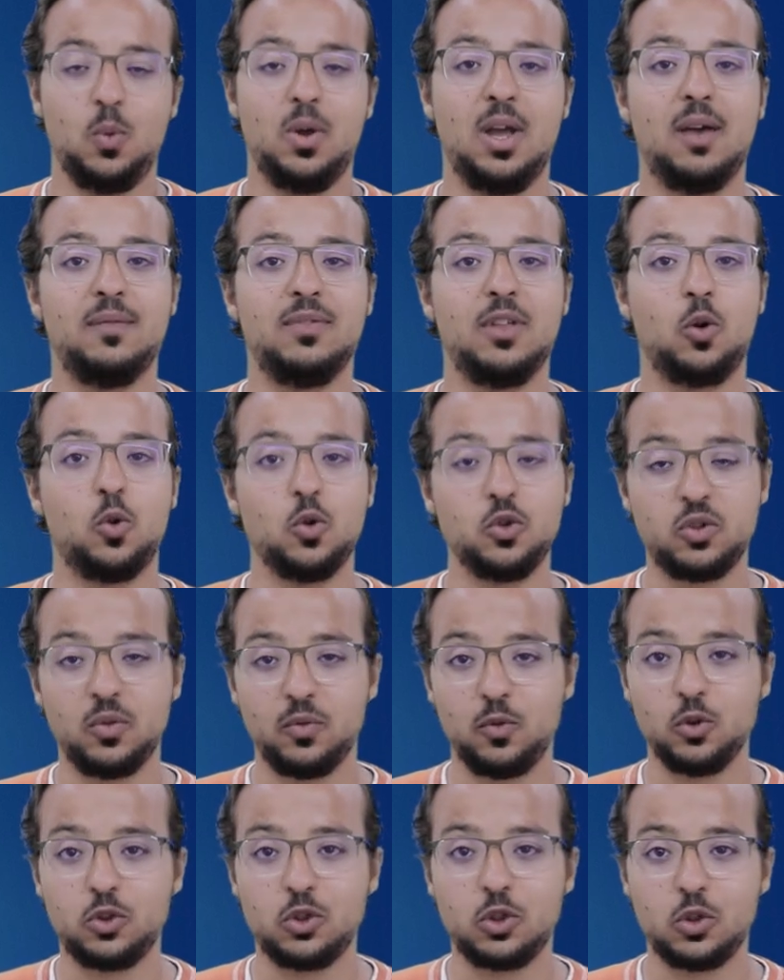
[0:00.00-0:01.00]
we have the
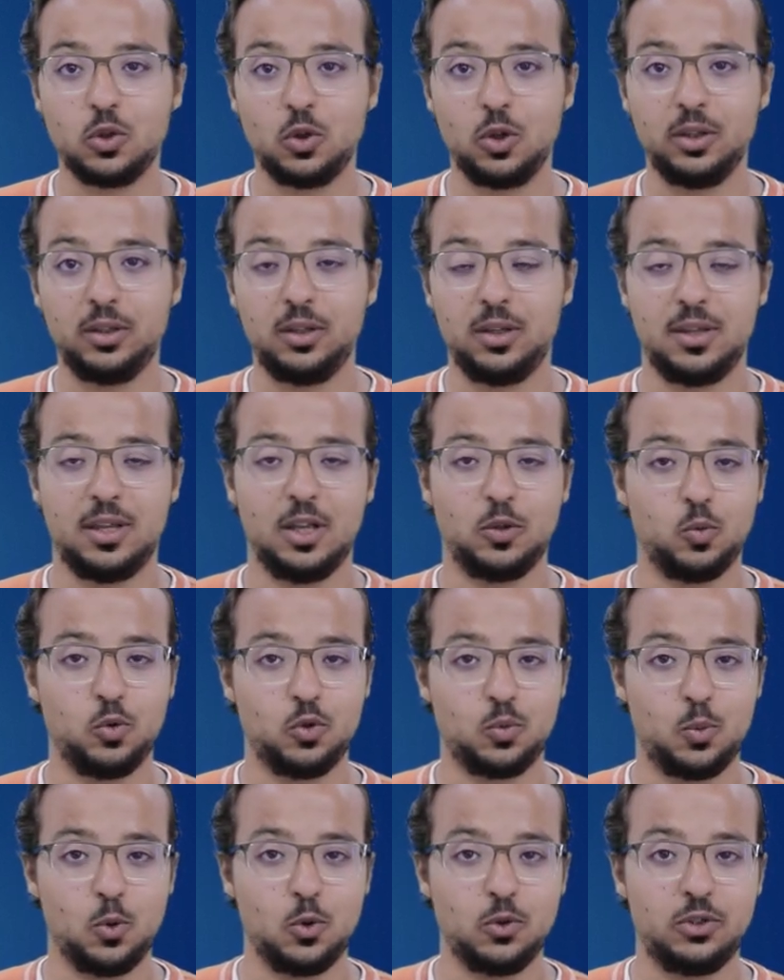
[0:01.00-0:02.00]
cost of goods sold that
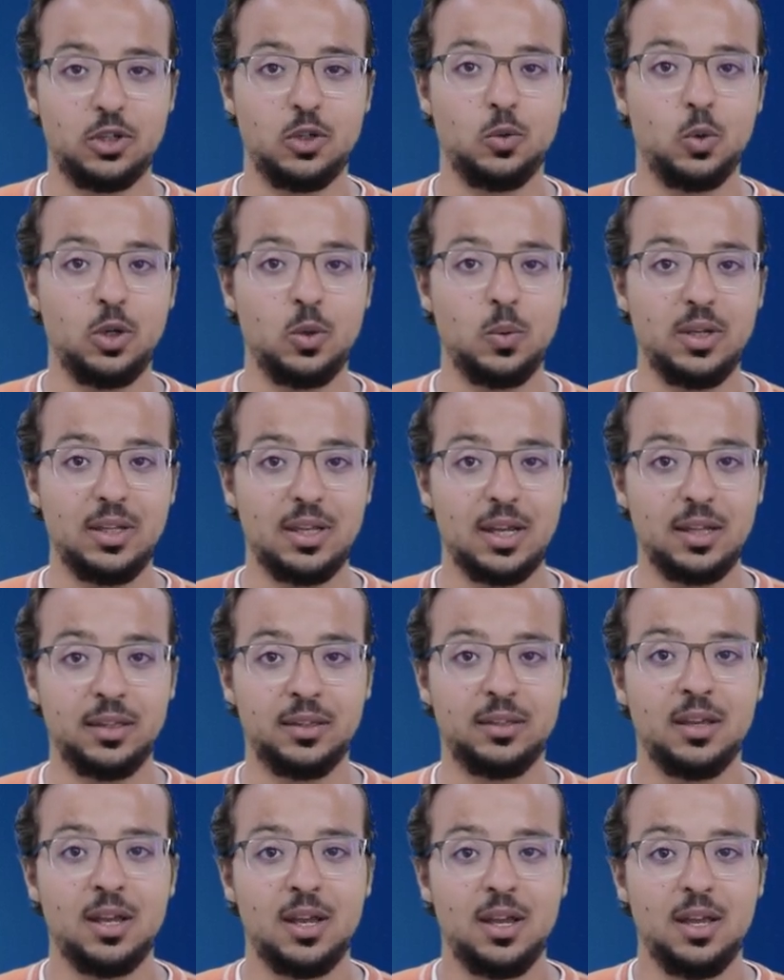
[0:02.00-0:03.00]
was posted when we
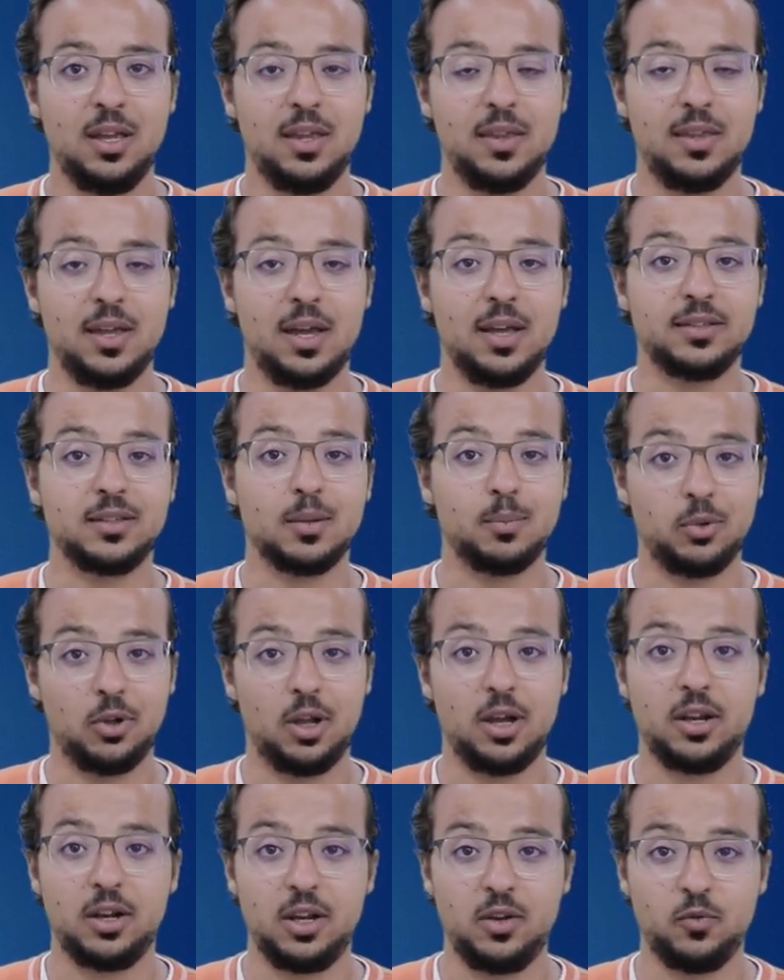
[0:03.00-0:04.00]
did the
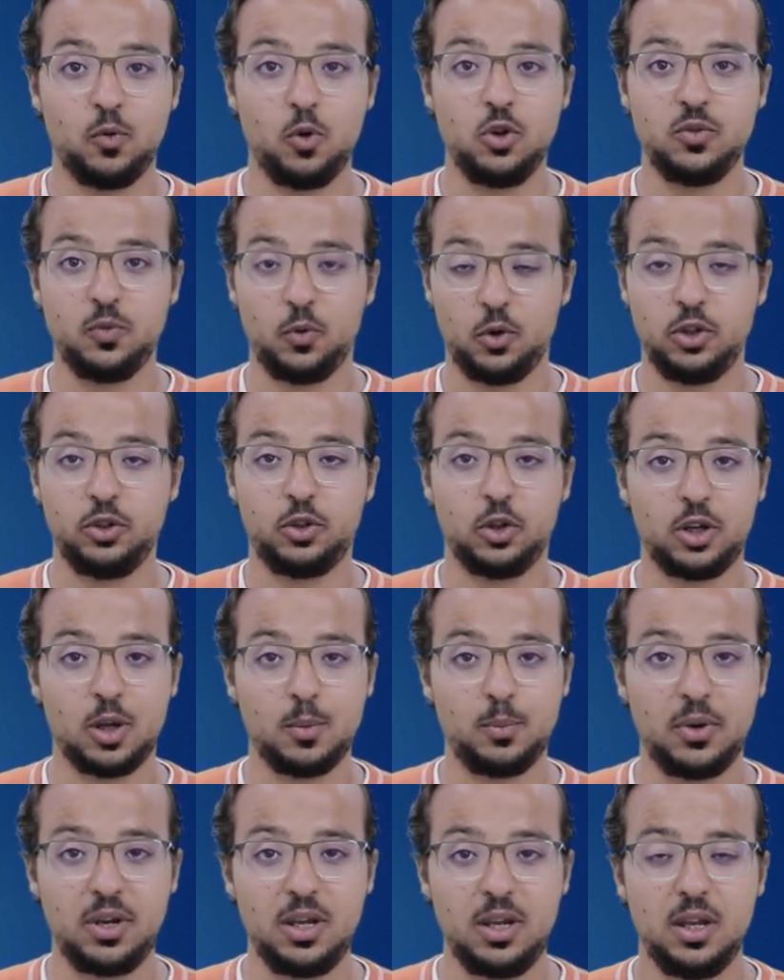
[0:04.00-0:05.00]
supplier invoice for
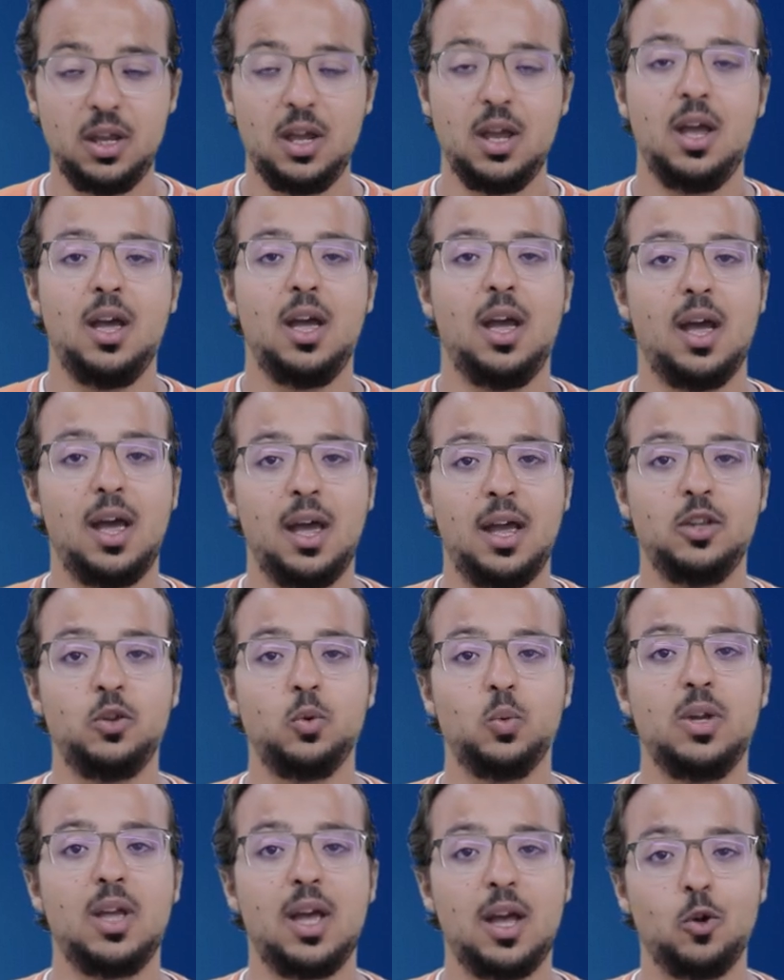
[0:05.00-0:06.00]
intercompany
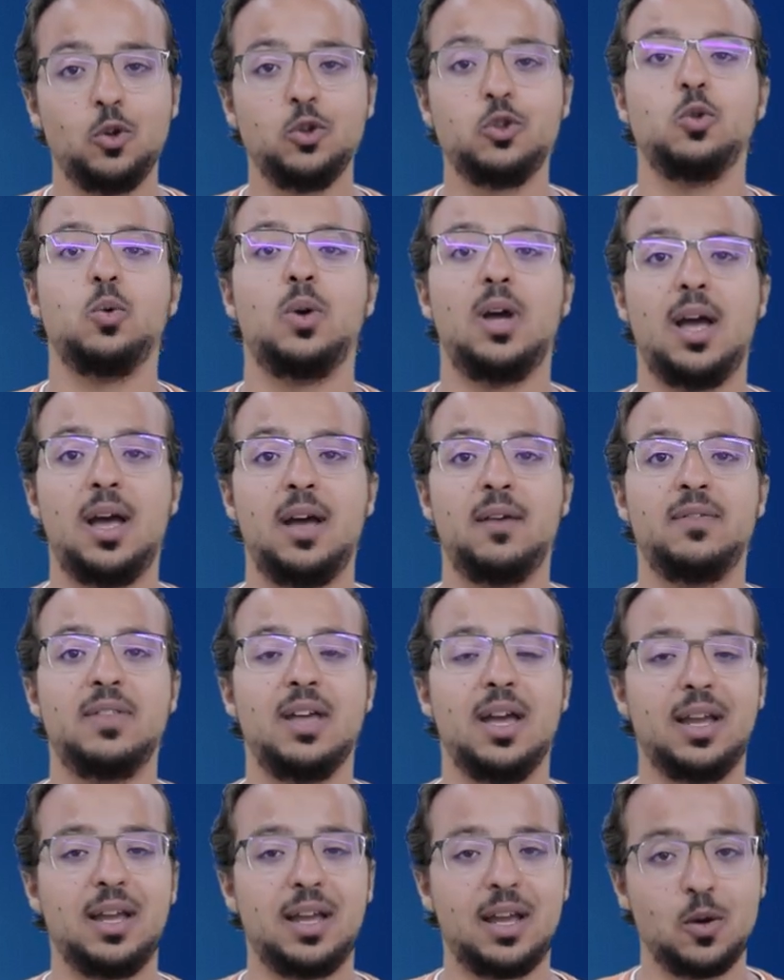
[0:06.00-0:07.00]
and we also
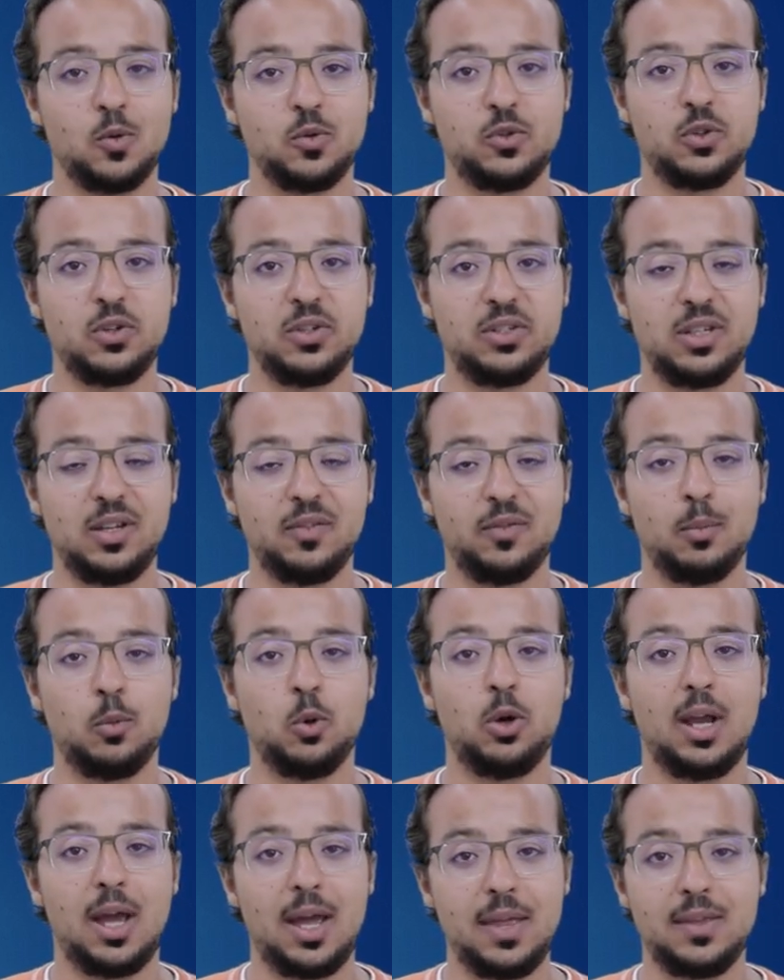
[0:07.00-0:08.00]
have the accounts
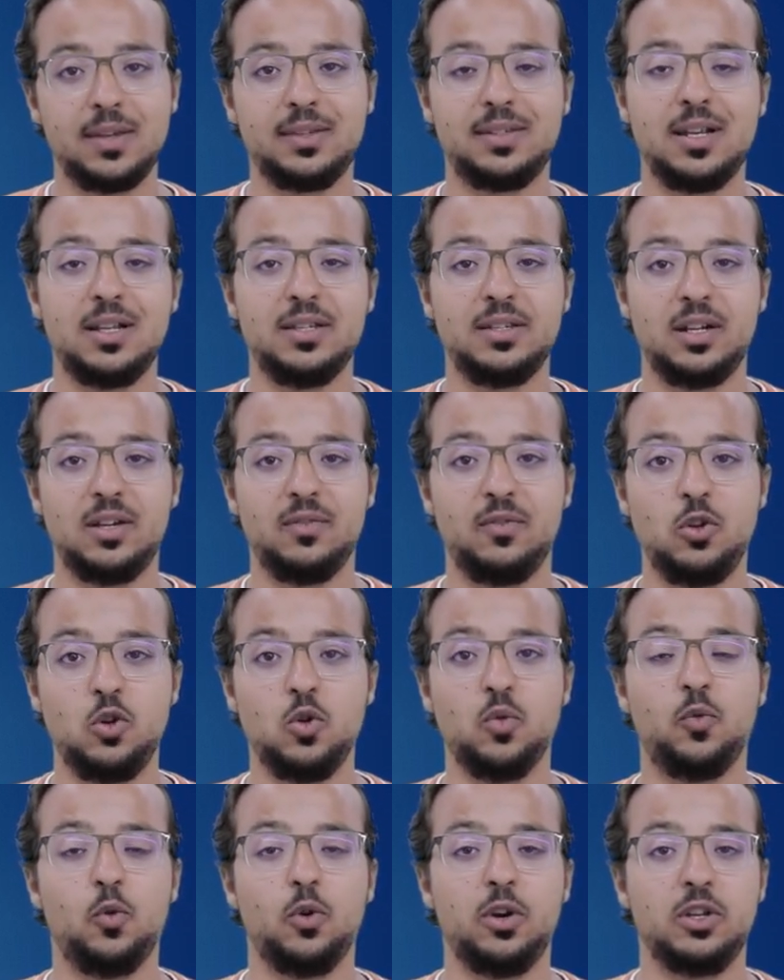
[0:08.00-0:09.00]
receivable and the sales
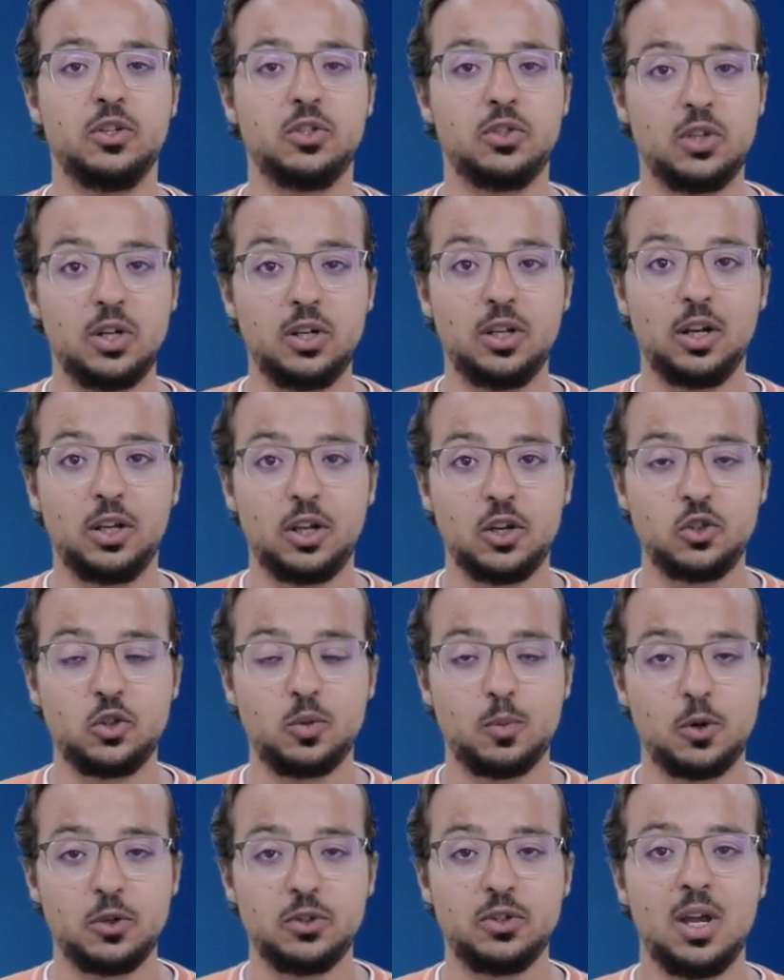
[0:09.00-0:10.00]
revenue for external
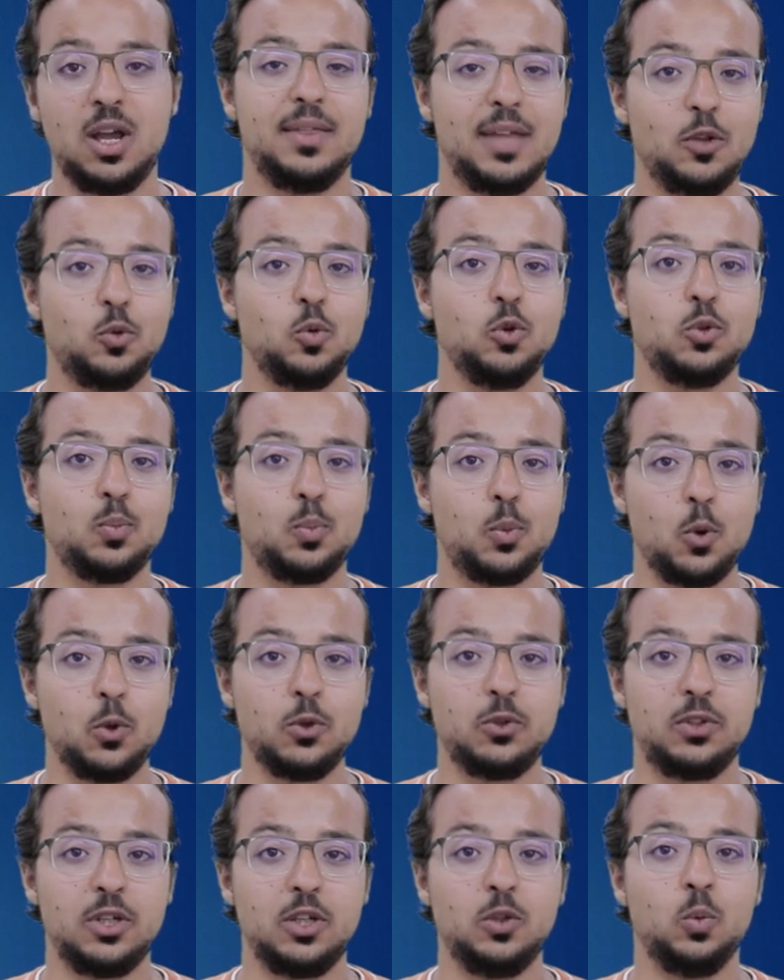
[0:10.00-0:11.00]
customers that was
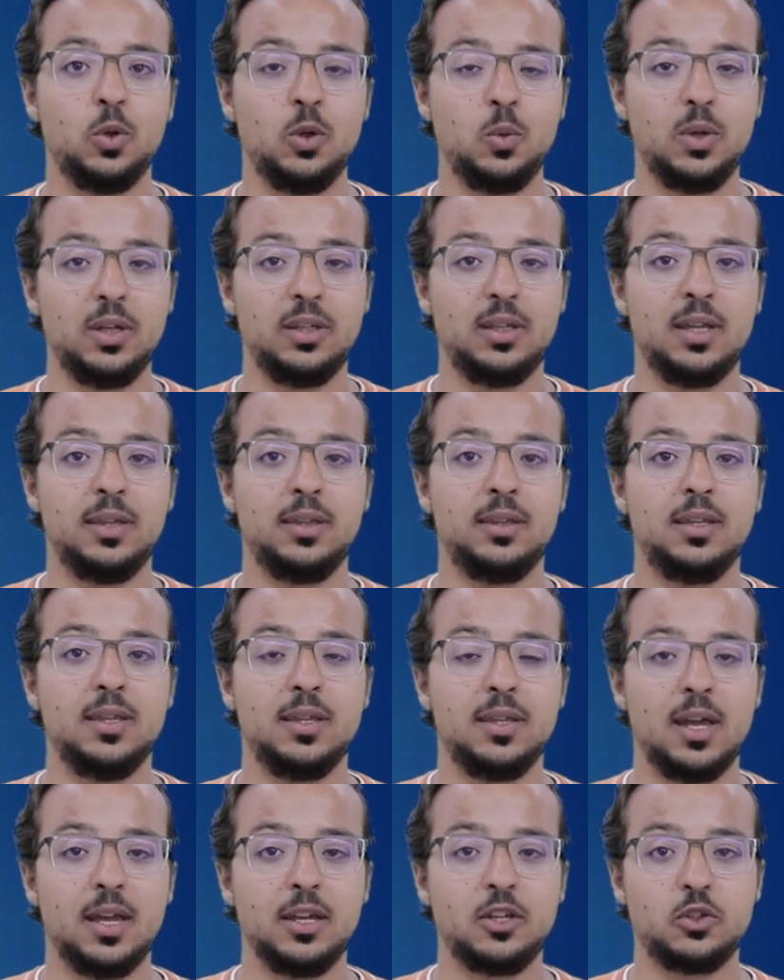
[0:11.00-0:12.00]
posted when we did
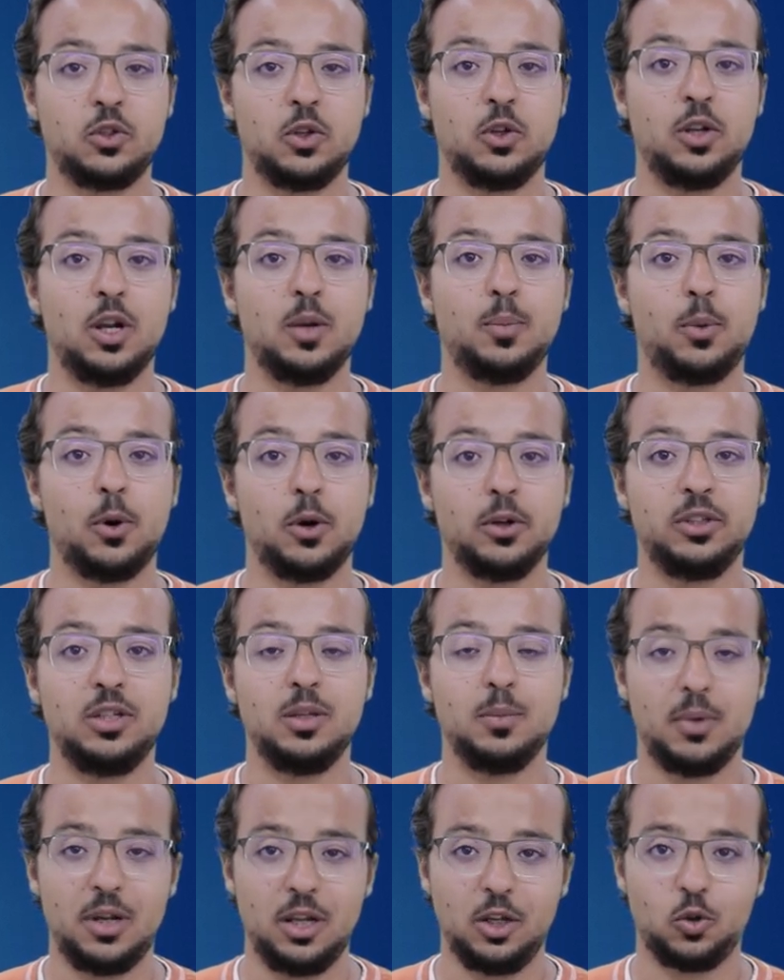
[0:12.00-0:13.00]
the external
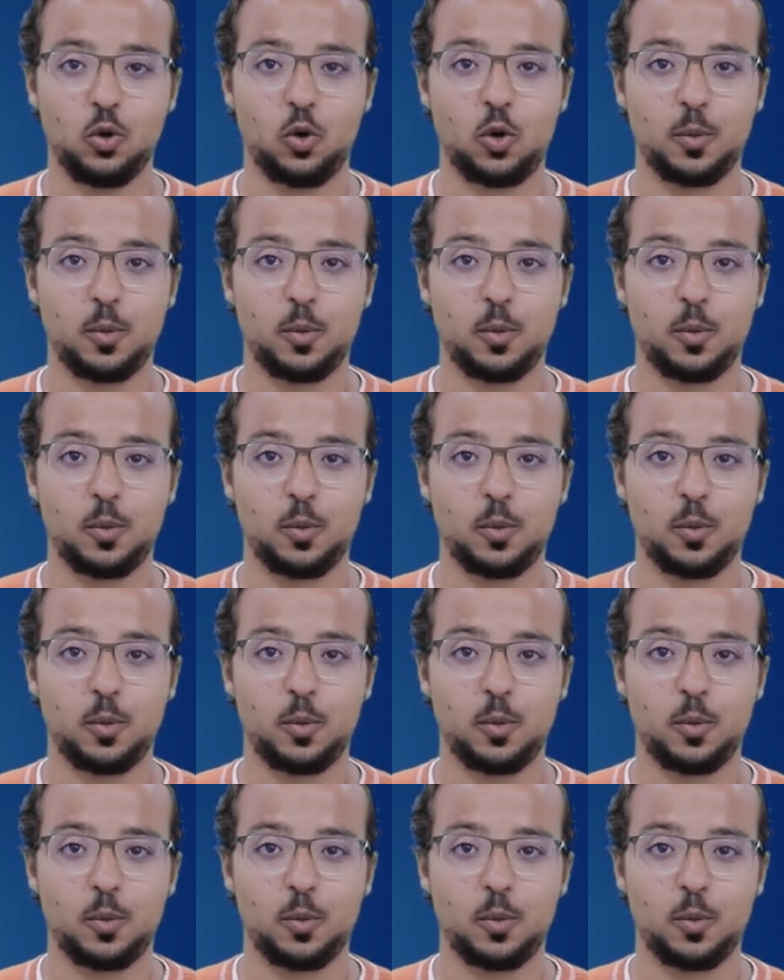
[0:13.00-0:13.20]
party billing